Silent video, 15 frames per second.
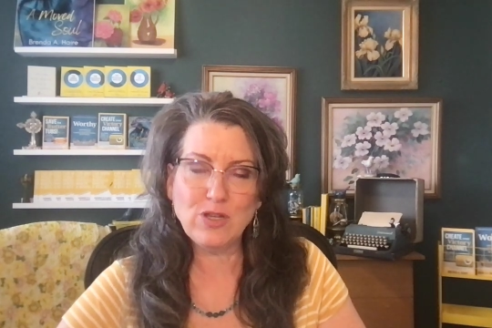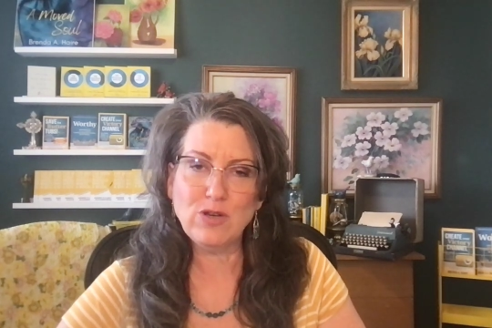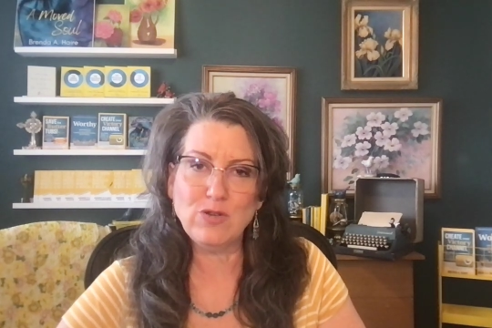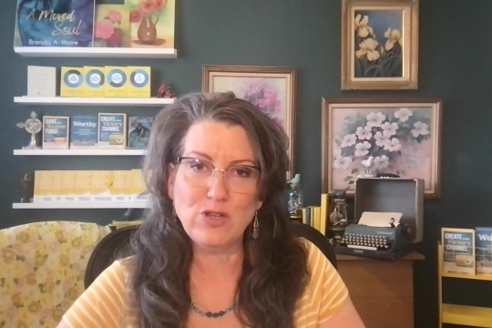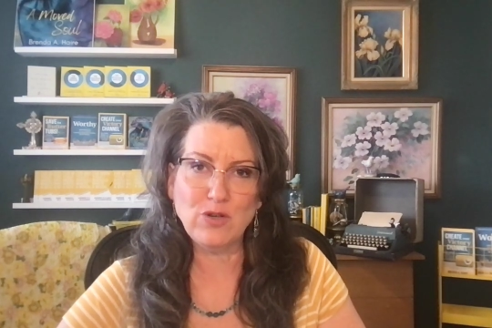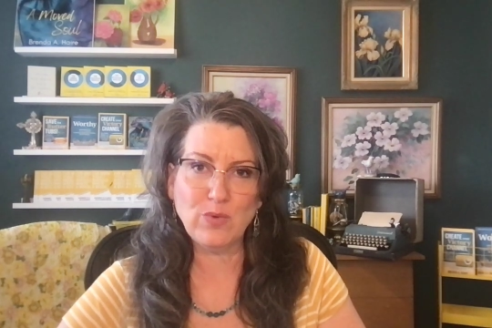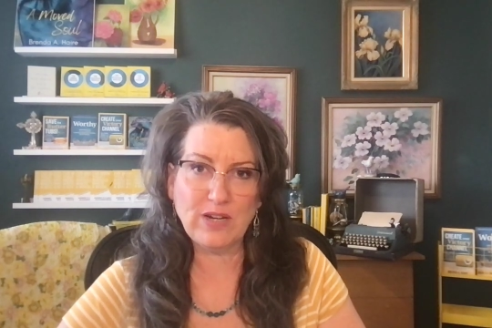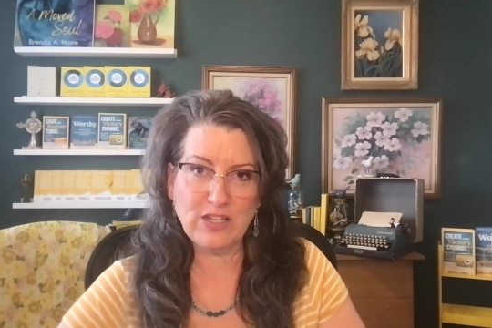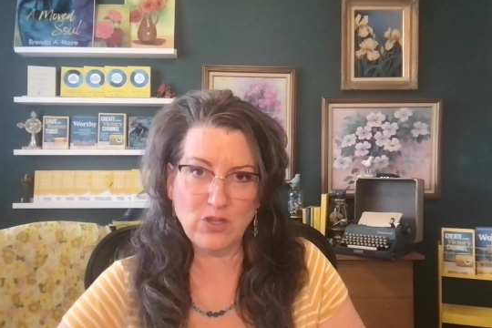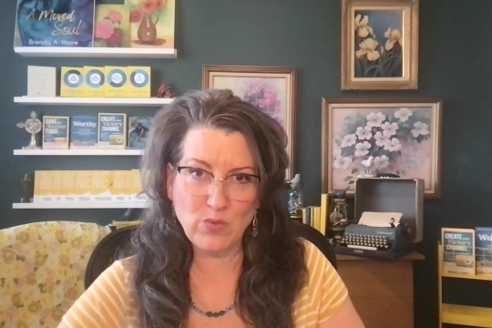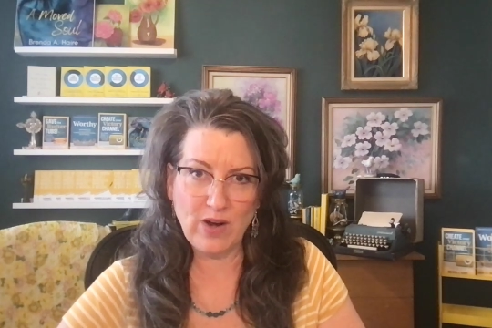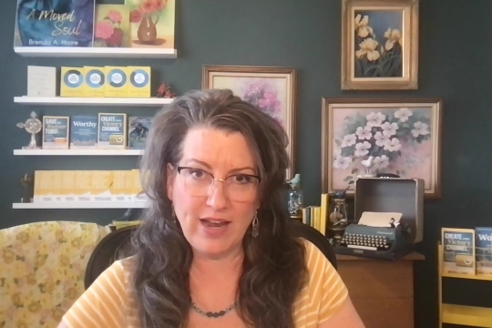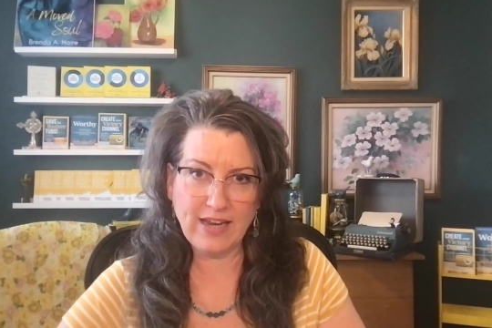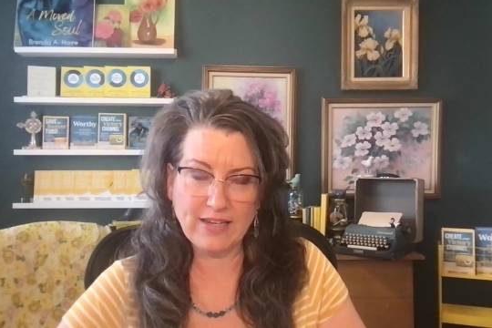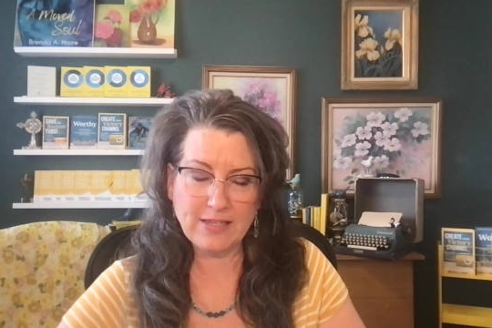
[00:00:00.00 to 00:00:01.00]
who do what is
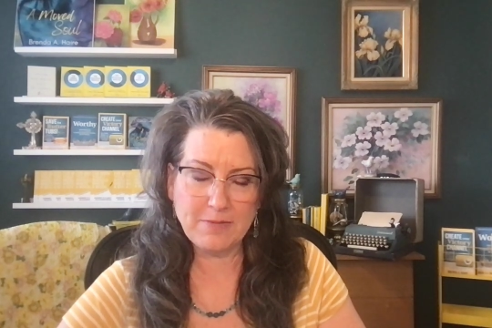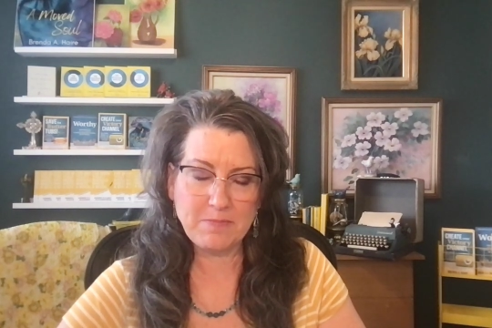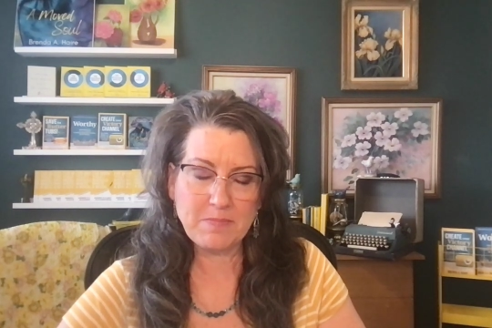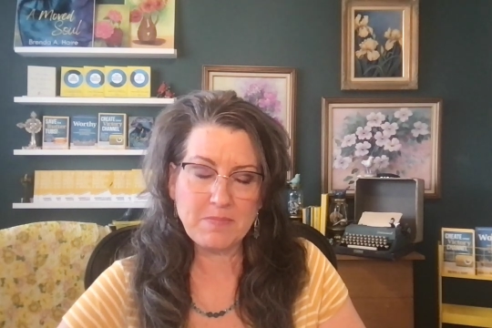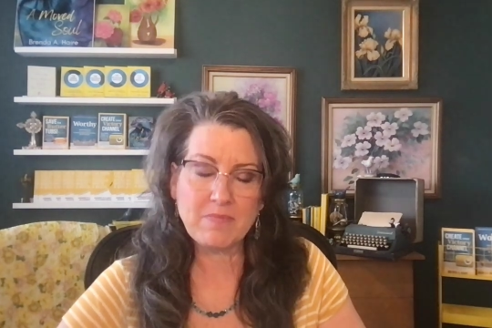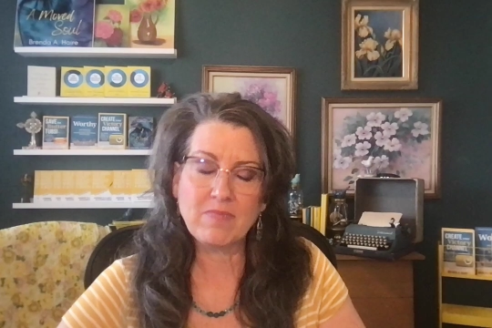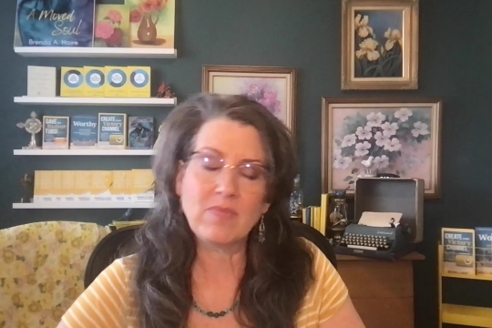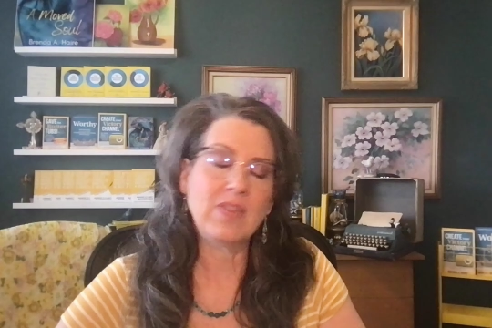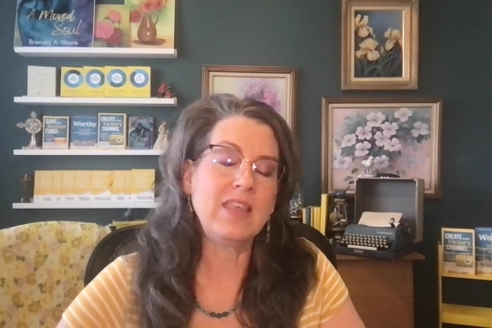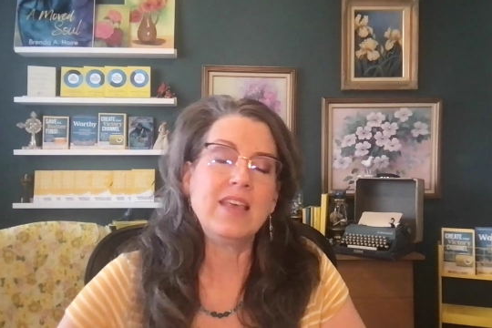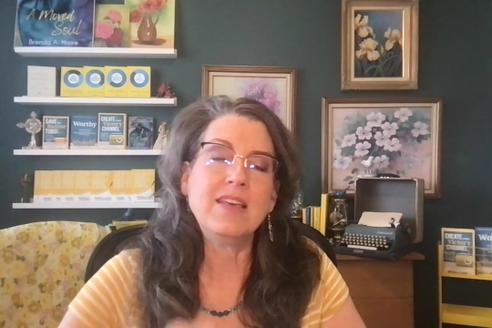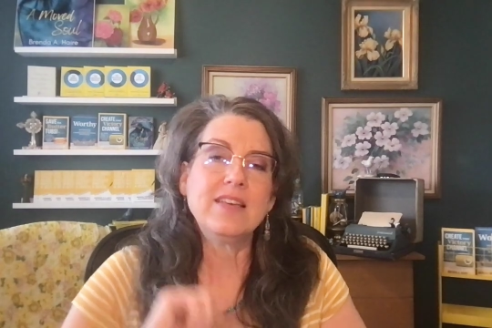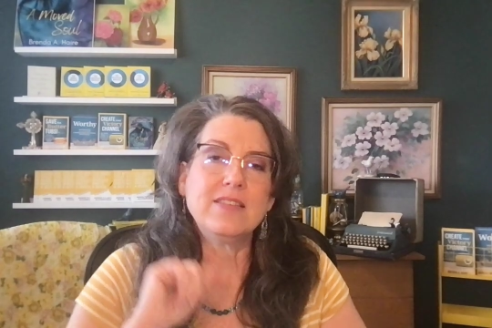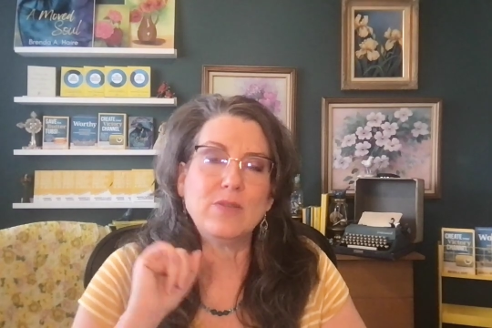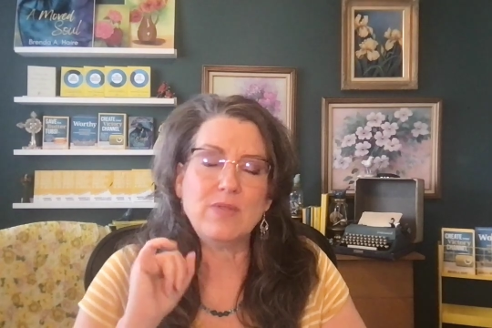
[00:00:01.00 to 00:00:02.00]
right.
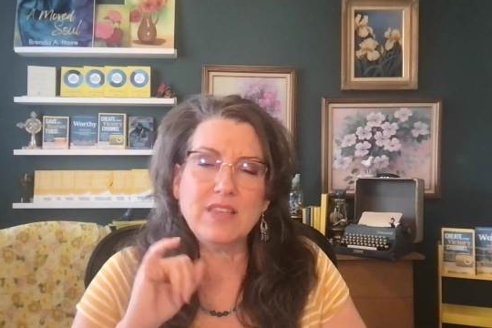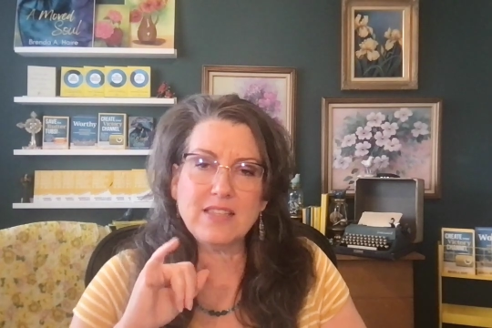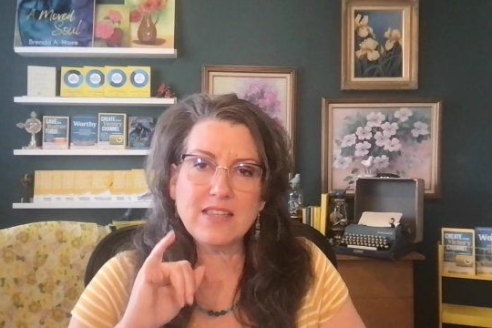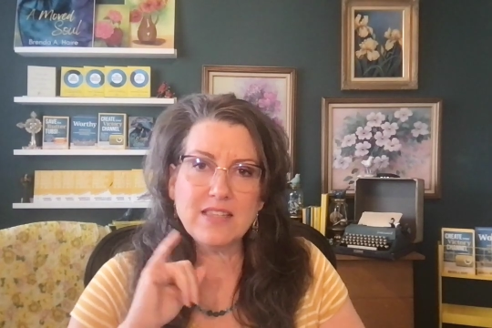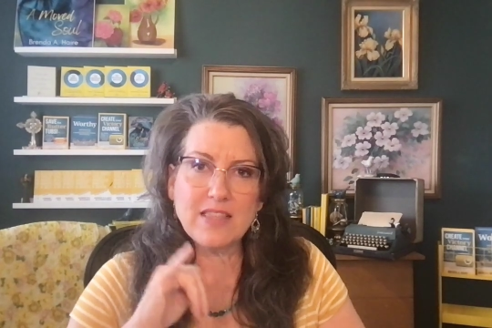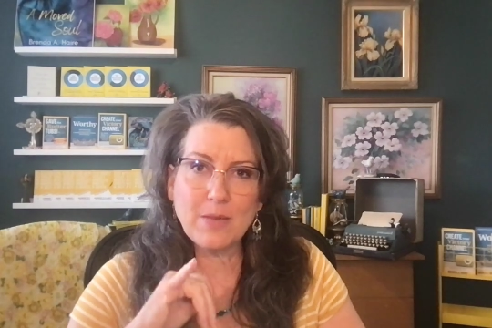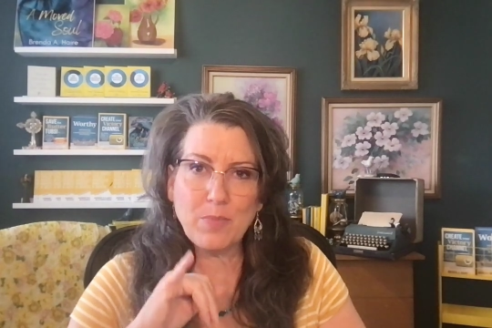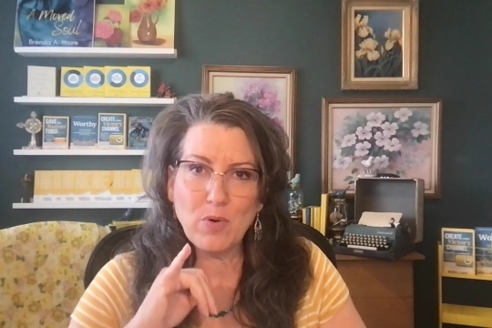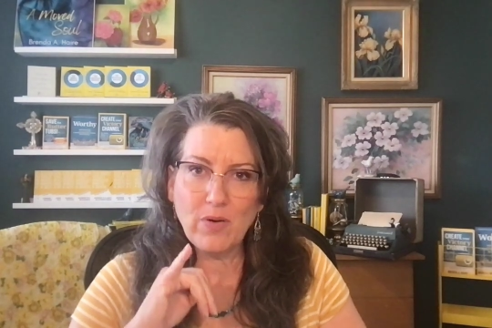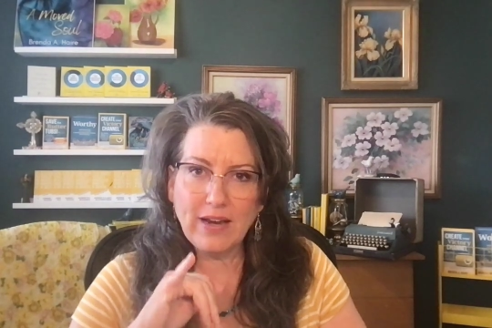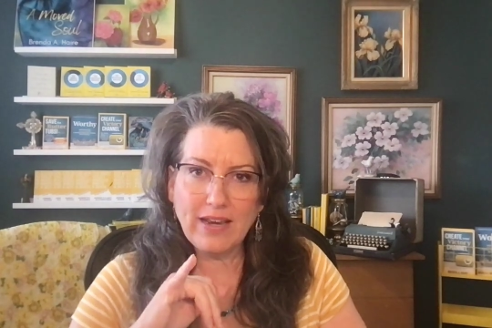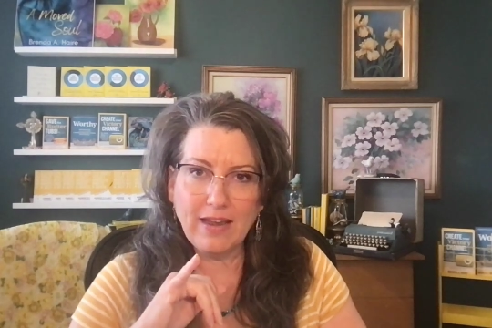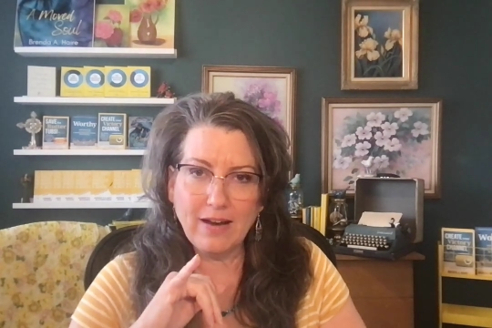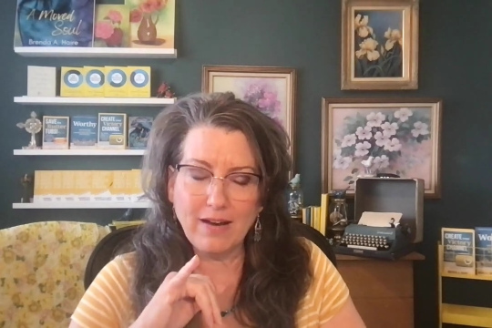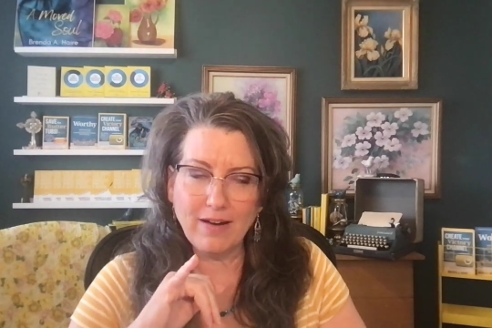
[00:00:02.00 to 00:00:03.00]
So, this is the
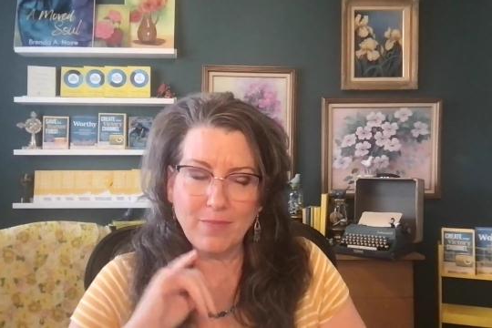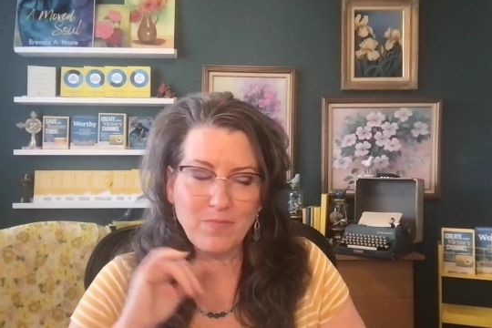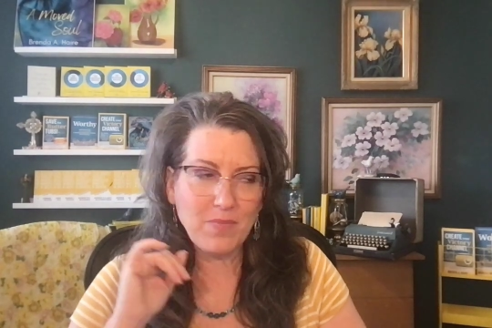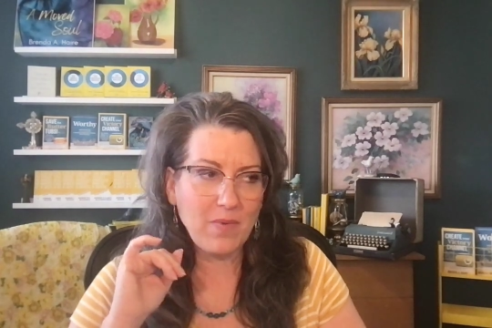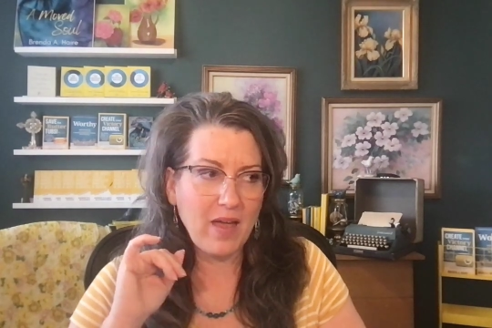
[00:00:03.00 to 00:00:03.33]
point here.